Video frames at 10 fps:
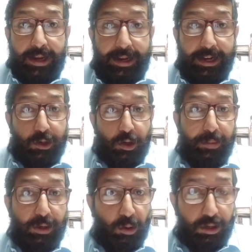It should
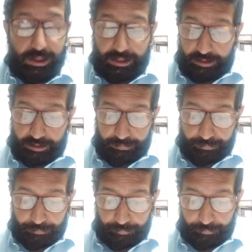be noted
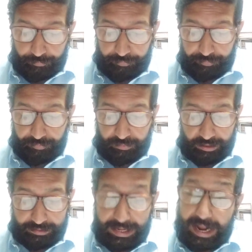
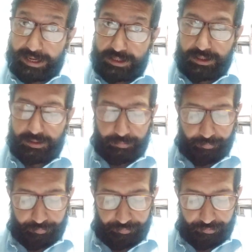that
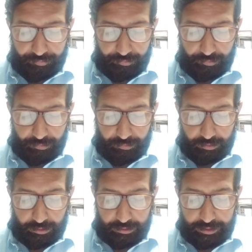
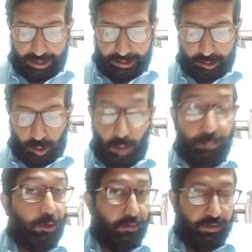there is no
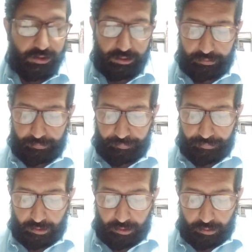provision
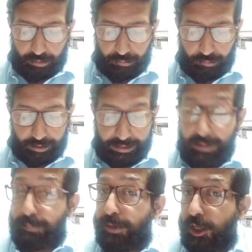for
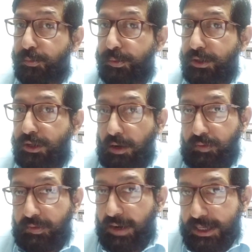impeachment of
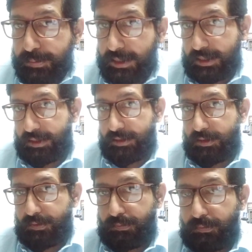the Vice President.